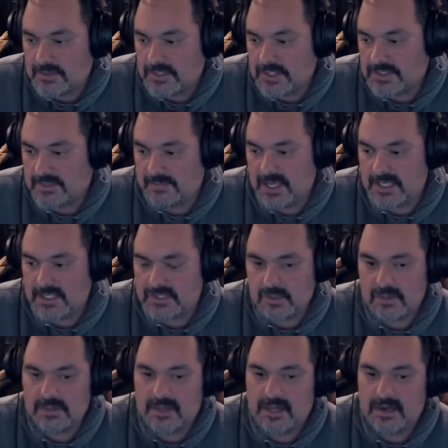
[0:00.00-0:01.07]
just to make
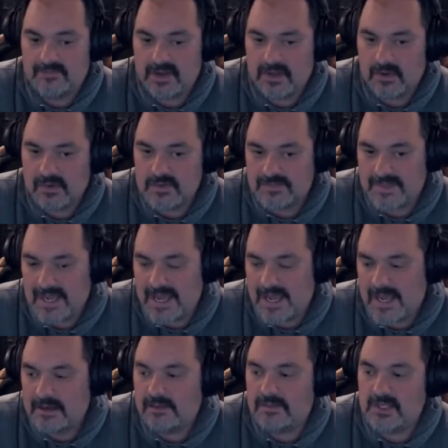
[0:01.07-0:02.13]
sure that if it goes
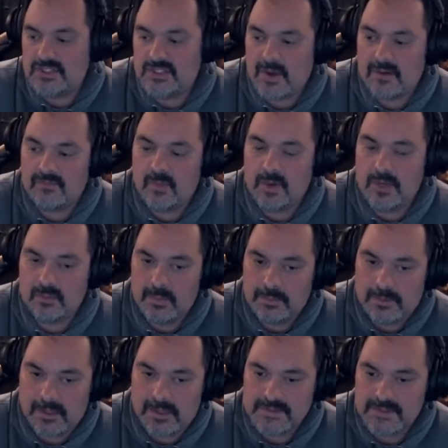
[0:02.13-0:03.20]
bad that you have a way to
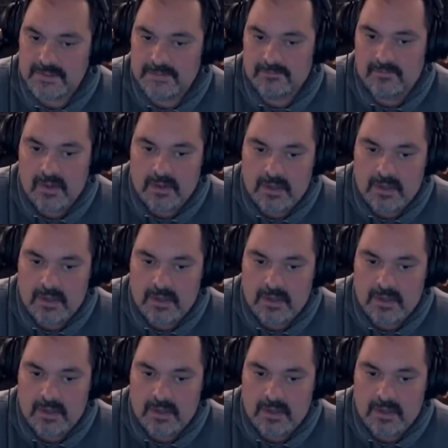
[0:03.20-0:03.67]
replace it.